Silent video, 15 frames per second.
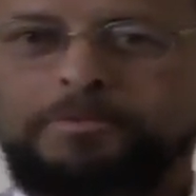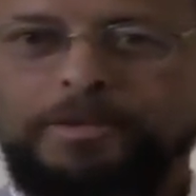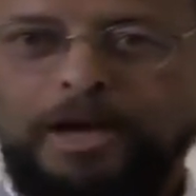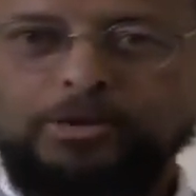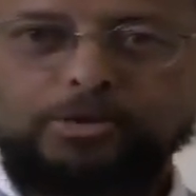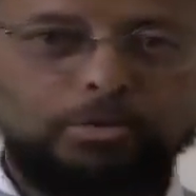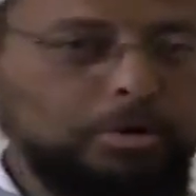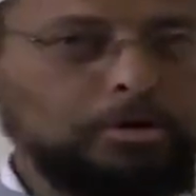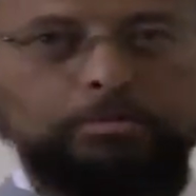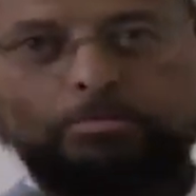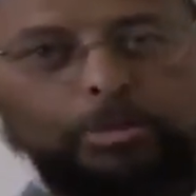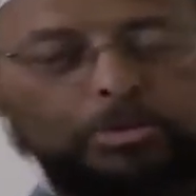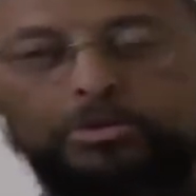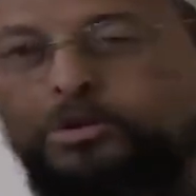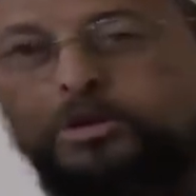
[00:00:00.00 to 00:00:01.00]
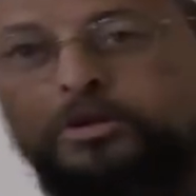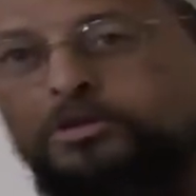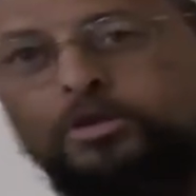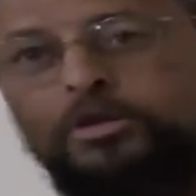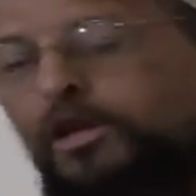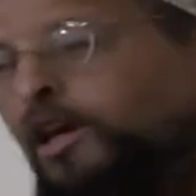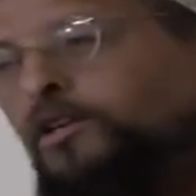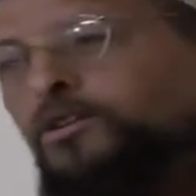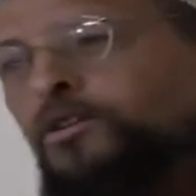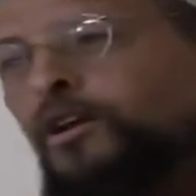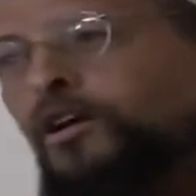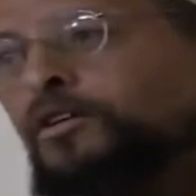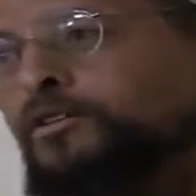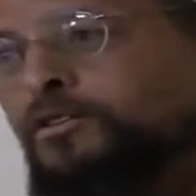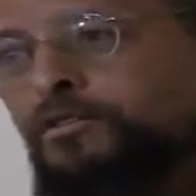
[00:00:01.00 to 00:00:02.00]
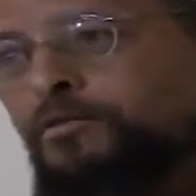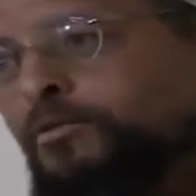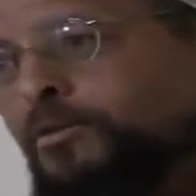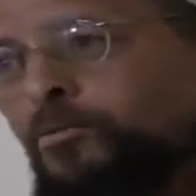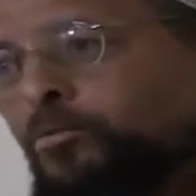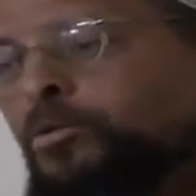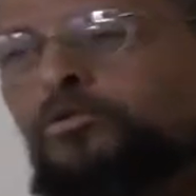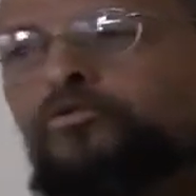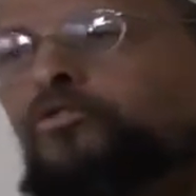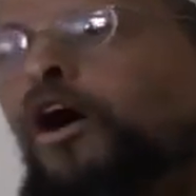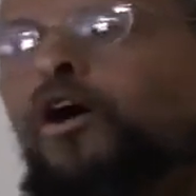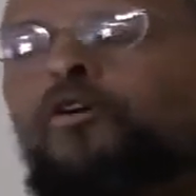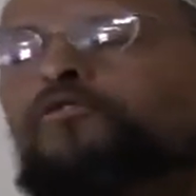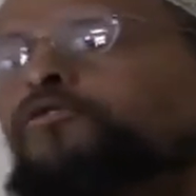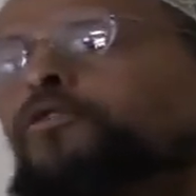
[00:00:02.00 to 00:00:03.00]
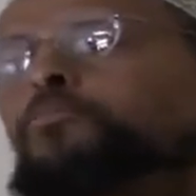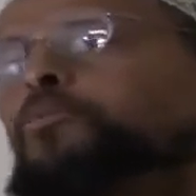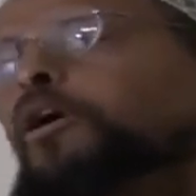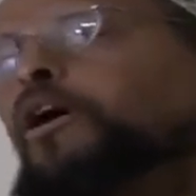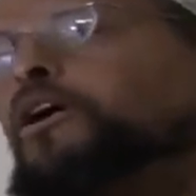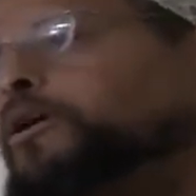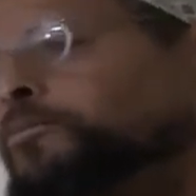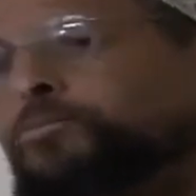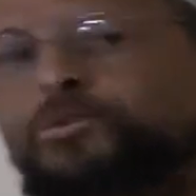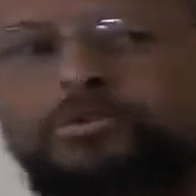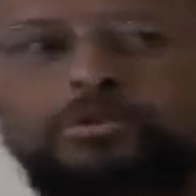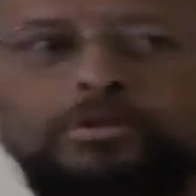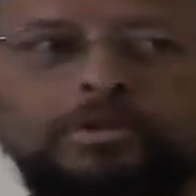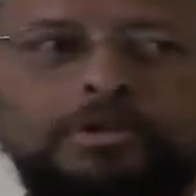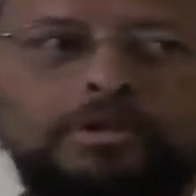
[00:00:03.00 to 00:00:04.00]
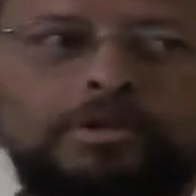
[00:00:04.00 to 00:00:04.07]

That's what Mr. Intellect says. We evolved from the apes.